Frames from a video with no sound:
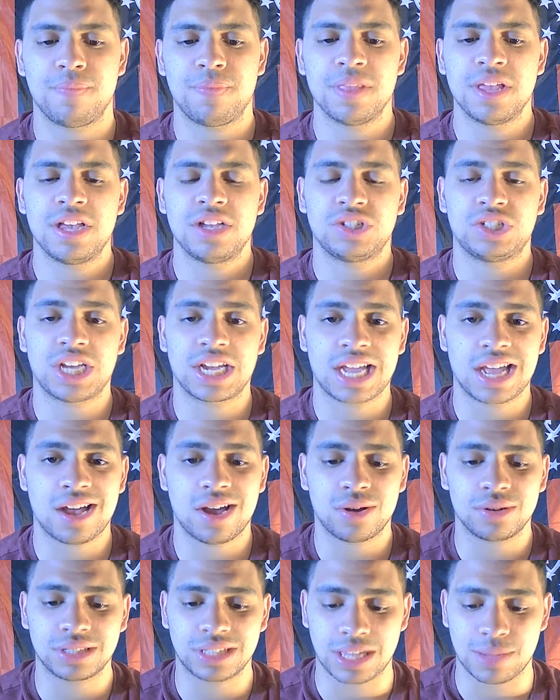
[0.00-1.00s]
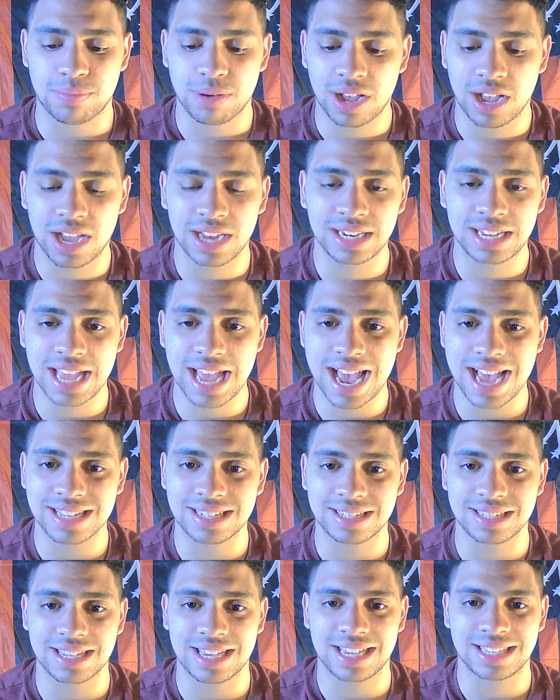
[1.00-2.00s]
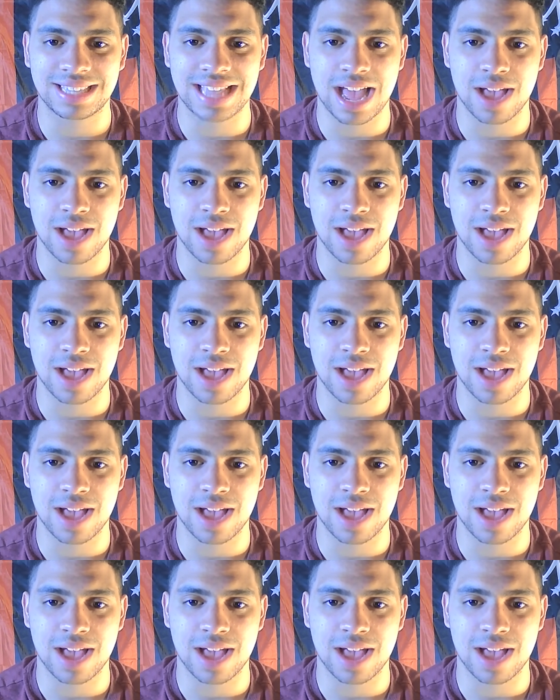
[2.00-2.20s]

Check out the podcast link down